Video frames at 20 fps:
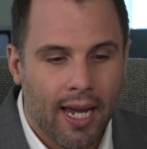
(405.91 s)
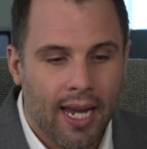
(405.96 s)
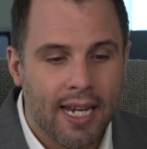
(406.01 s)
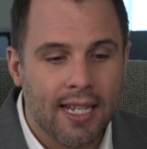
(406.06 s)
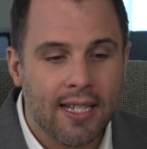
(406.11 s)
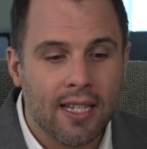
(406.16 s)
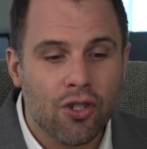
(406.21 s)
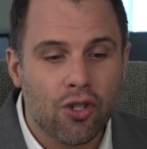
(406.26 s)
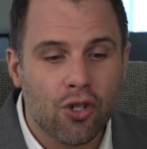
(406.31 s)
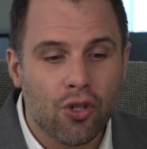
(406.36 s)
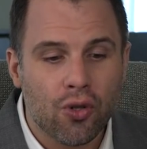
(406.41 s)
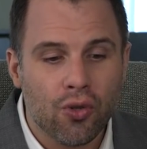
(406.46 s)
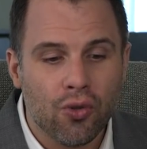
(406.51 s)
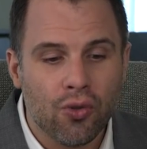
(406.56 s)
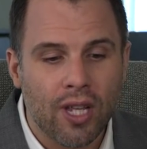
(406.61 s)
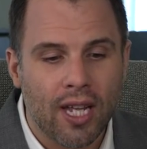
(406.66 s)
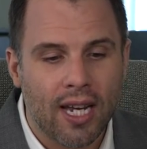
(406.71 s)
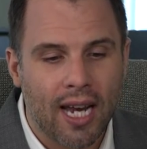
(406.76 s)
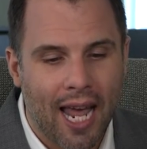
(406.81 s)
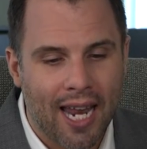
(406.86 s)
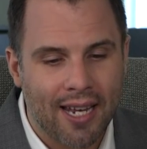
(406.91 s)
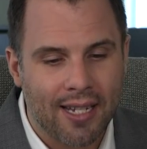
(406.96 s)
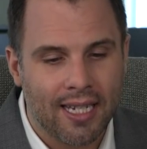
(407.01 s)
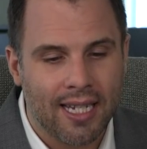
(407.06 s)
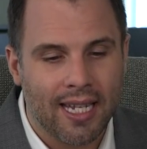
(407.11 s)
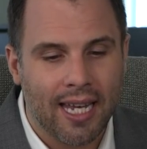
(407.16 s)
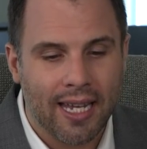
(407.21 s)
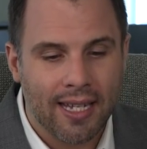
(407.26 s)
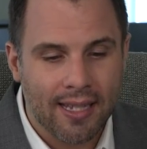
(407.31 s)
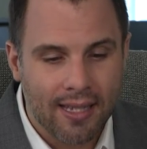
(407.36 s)
Is it true that
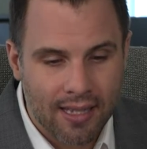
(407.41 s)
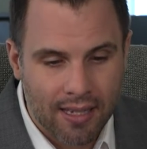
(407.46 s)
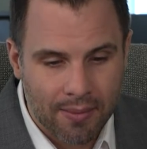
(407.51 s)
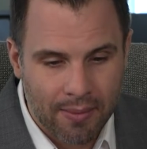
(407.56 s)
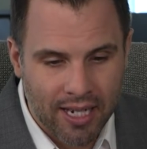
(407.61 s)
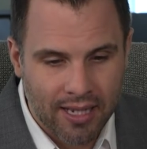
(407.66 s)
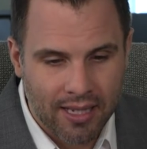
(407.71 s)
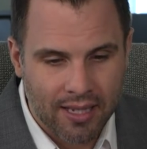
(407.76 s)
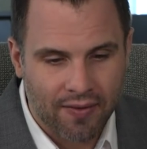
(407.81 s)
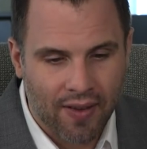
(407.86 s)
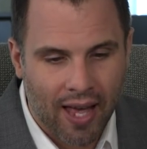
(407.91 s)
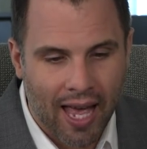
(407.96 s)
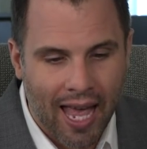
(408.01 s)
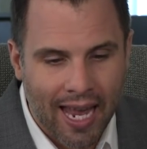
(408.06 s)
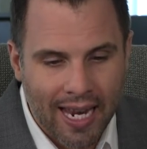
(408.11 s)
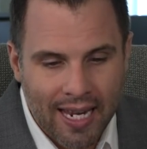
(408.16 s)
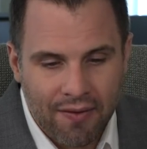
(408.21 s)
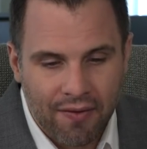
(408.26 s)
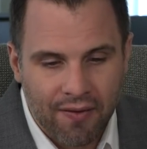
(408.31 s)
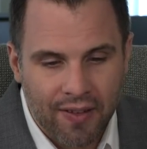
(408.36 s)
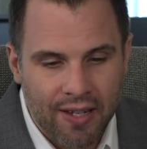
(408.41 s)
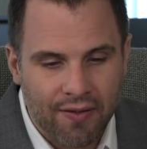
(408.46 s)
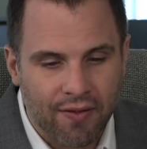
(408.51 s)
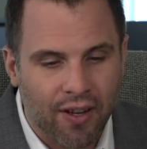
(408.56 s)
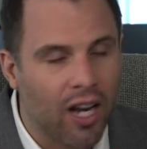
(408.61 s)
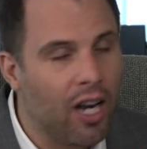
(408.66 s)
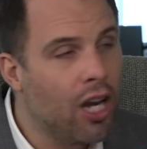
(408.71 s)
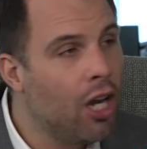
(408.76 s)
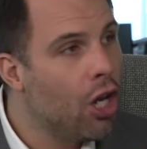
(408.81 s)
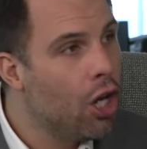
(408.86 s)
antihistamines for hay
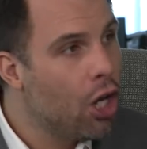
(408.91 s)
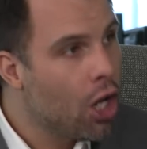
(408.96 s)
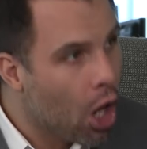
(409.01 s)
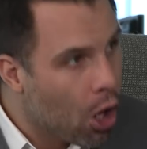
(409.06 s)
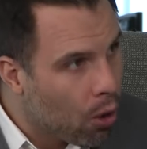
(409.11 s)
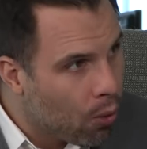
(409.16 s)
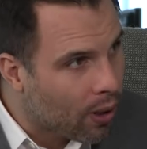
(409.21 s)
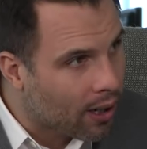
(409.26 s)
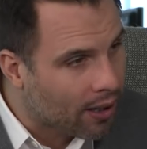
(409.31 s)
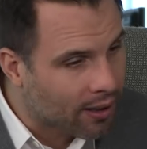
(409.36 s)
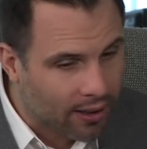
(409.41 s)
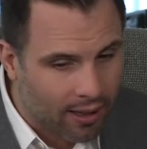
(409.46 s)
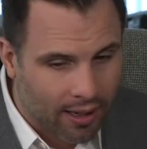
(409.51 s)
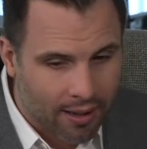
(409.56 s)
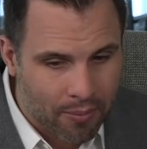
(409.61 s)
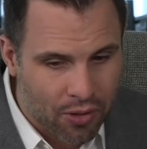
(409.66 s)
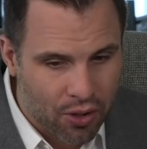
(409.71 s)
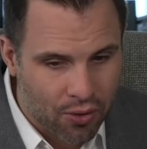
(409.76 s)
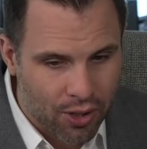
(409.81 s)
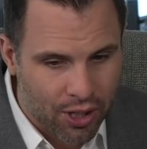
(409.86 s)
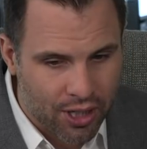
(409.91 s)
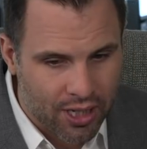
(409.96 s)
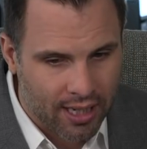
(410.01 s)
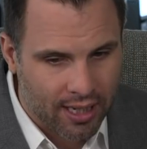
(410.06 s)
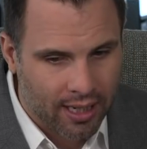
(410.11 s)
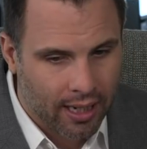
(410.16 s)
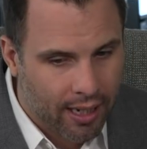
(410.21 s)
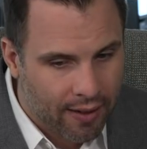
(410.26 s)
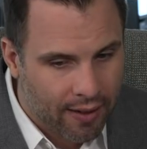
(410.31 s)
fever lower immunity?